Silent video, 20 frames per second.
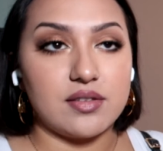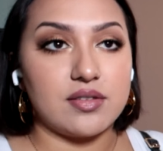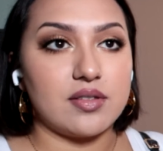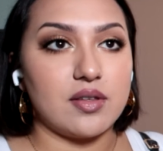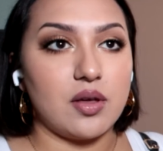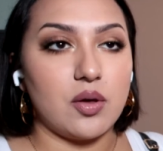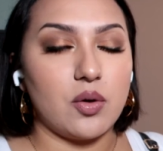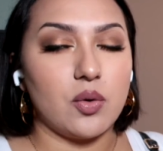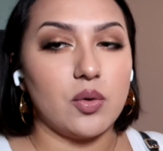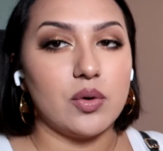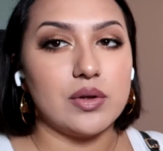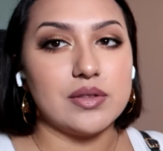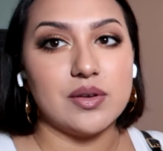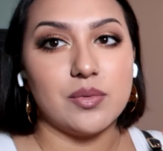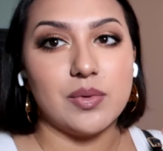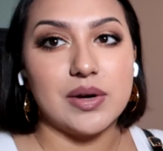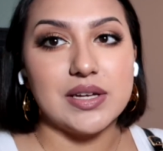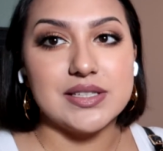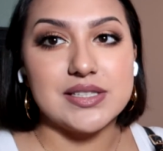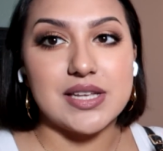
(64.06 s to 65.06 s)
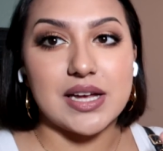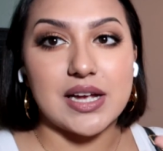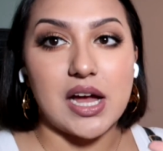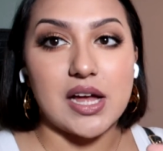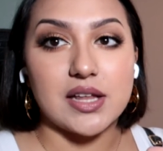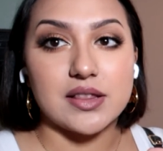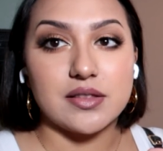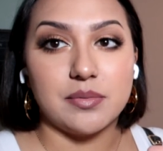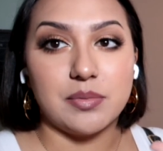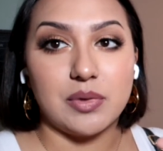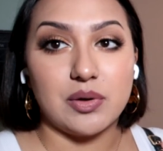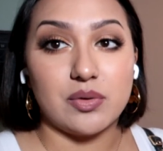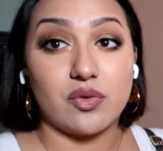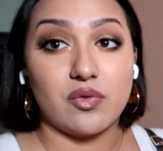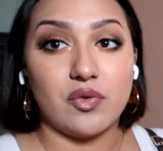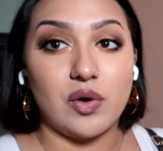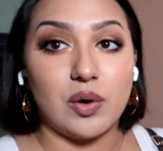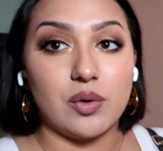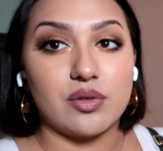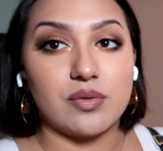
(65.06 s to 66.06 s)
so the ones that got the
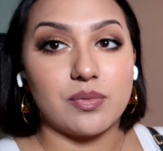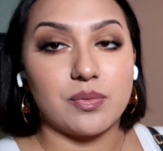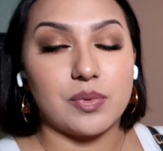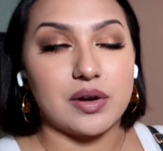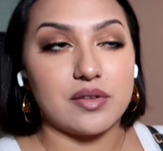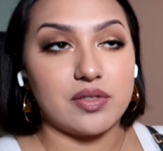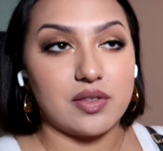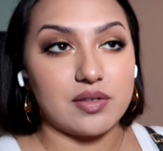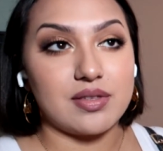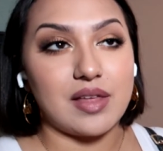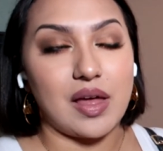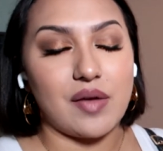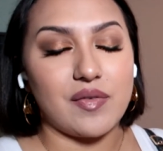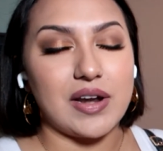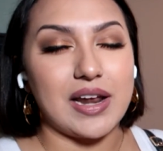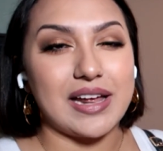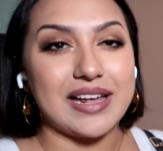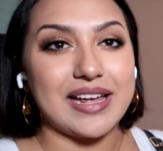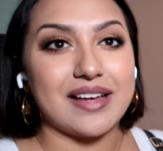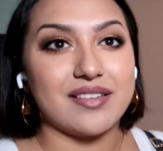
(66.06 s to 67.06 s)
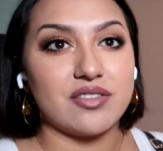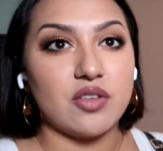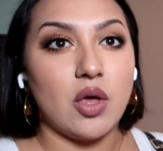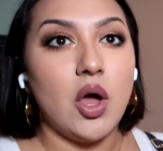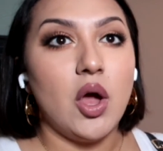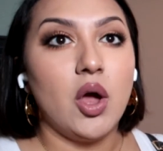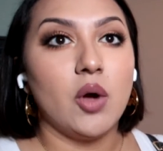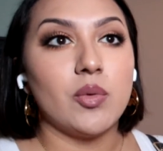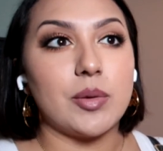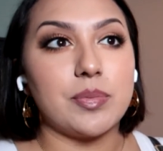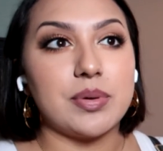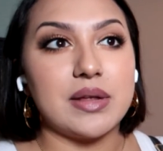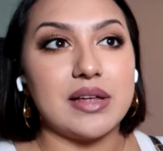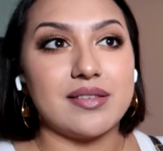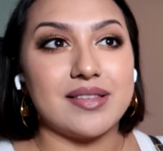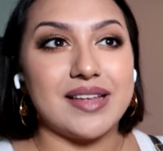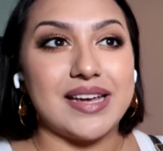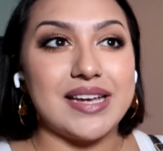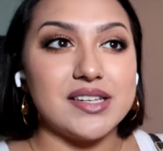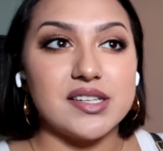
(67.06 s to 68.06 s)
most votes were the seven, I guess, were
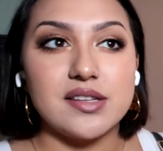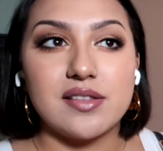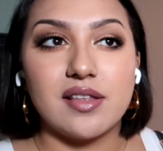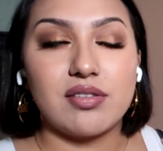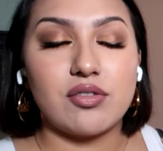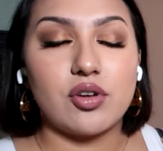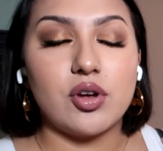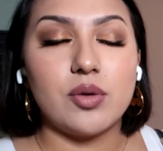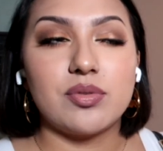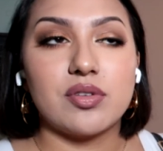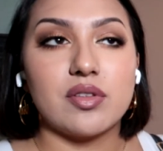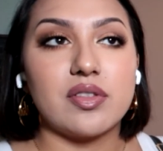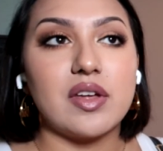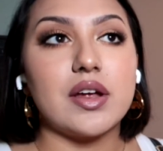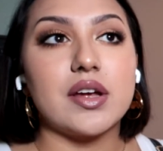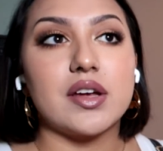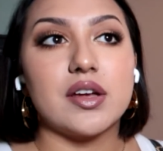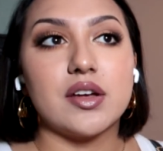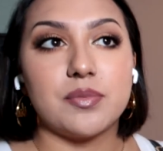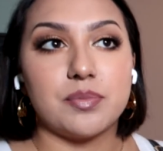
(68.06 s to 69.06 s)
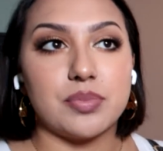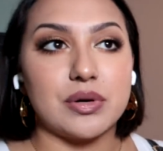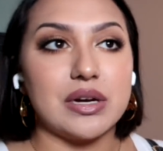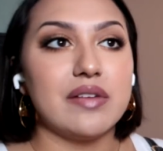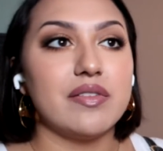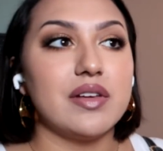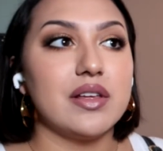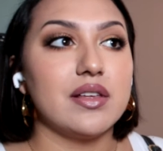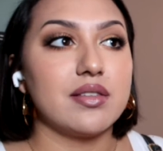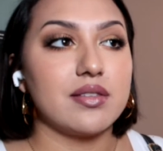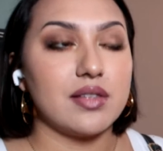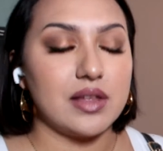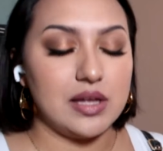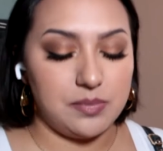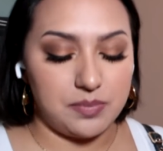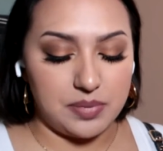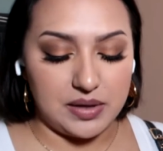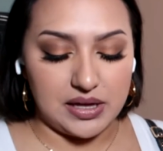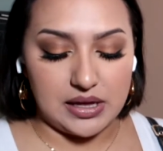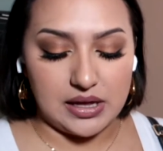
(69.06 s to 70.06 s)
placed into this group. So they could
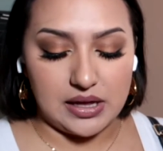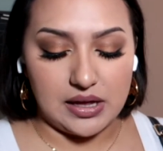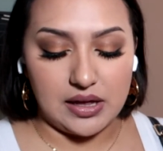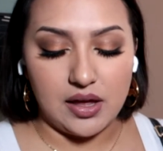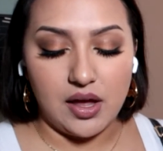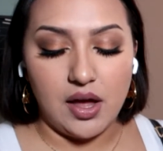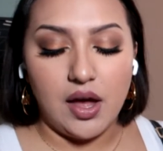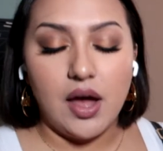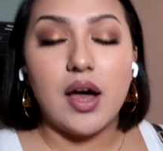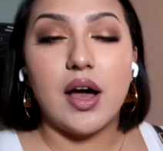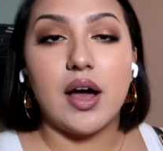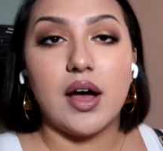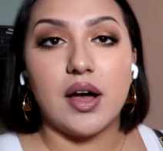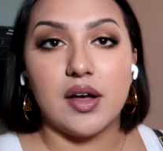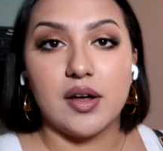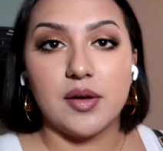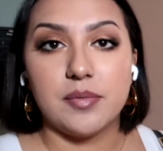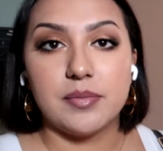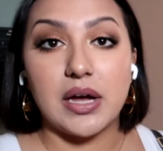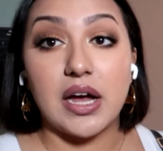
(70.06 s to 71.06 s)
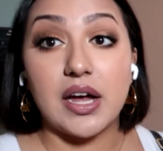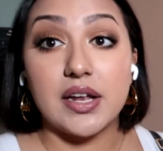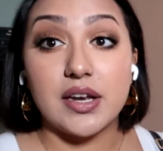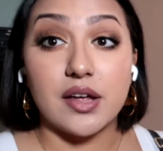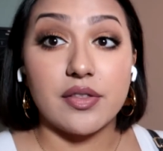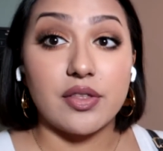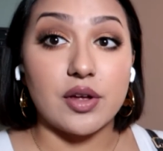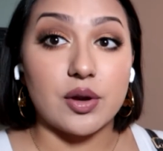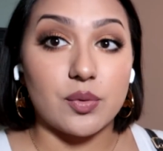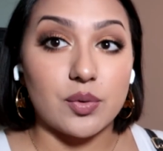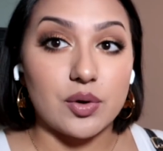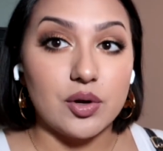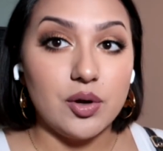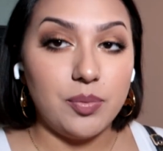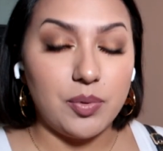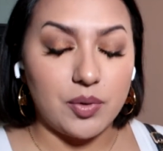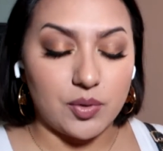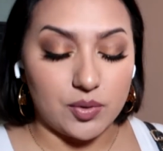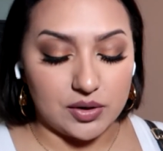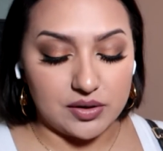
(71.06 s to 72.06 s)
previously be um, another
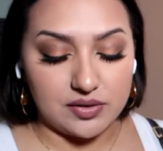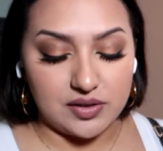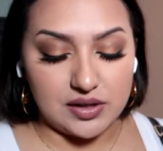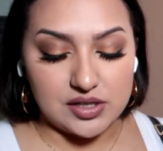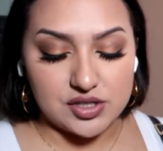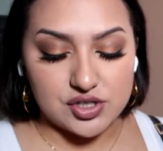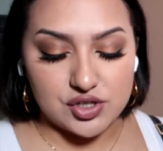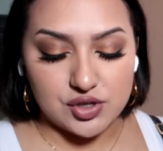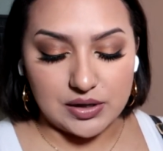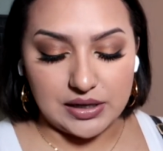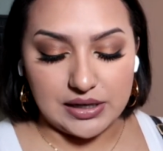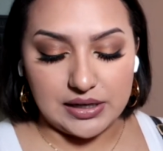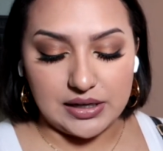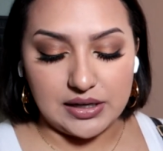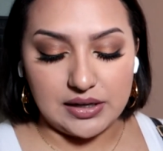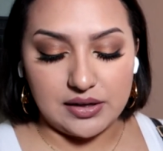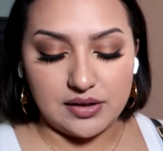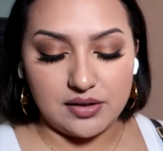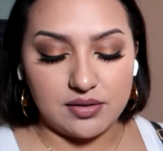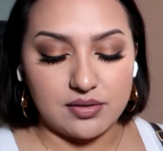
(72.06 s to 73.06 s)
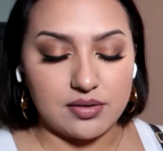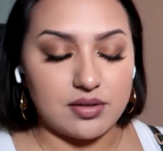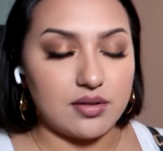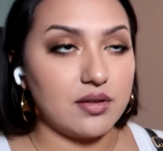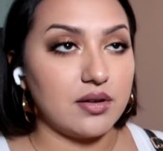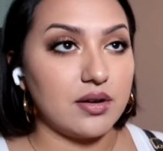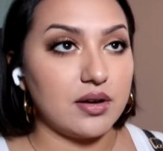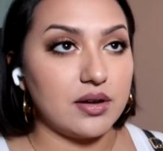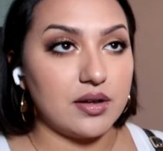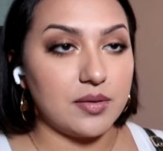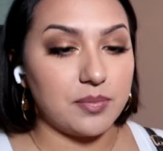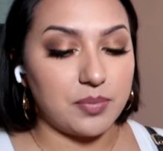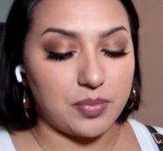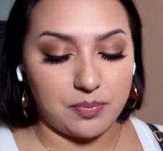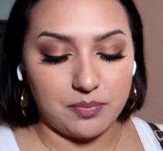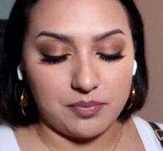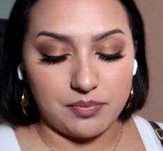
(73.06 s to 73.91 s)
group, or these trainees uh,